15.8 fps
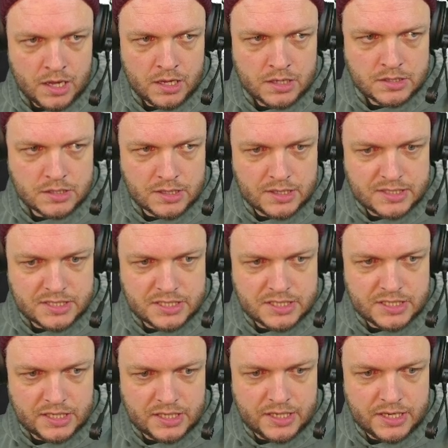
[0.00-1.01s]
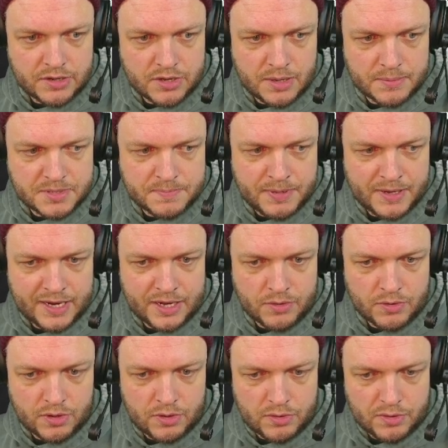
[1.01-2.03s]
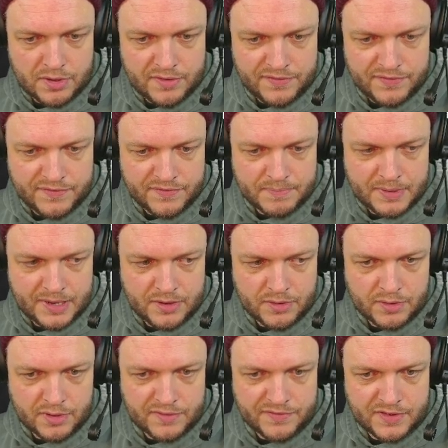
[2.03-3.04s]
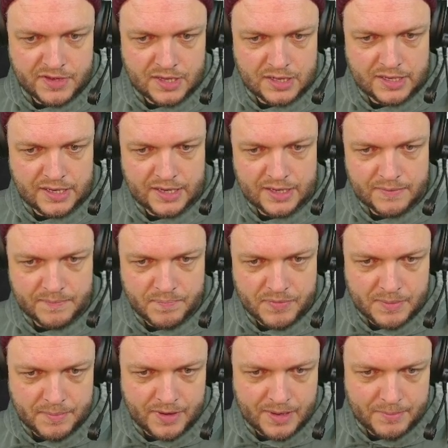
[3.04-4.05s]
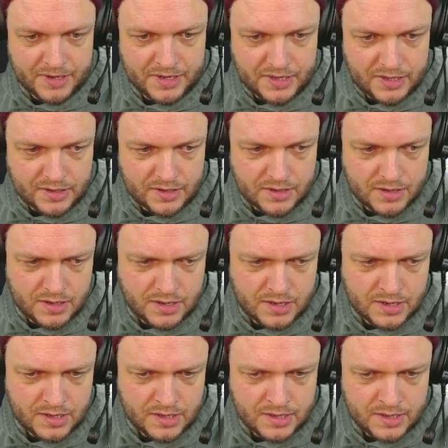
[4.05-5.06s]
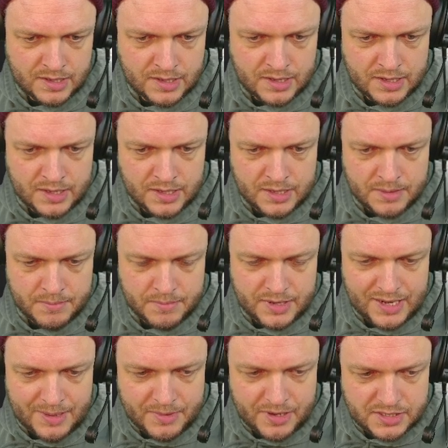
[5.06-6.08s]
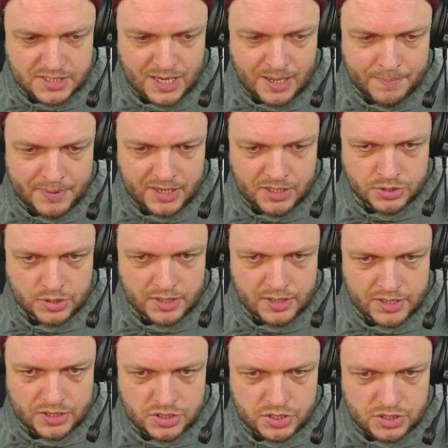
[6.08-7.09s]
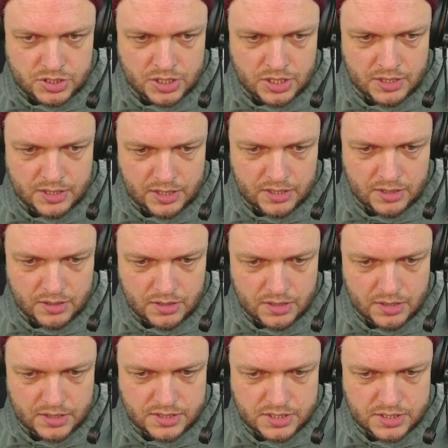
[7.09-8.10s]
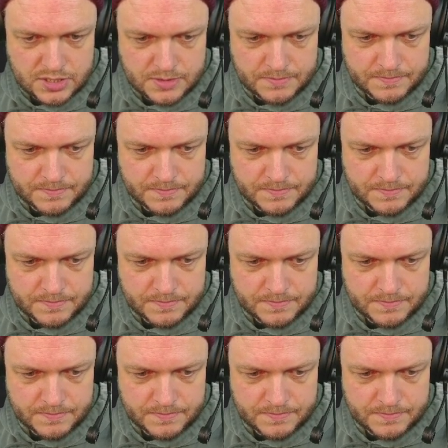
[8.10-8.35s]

Let's see. Here comes Pyrogoyf. Pyrogoyf killing the Bombardier. But I'm untapping, drawing a ton of cards.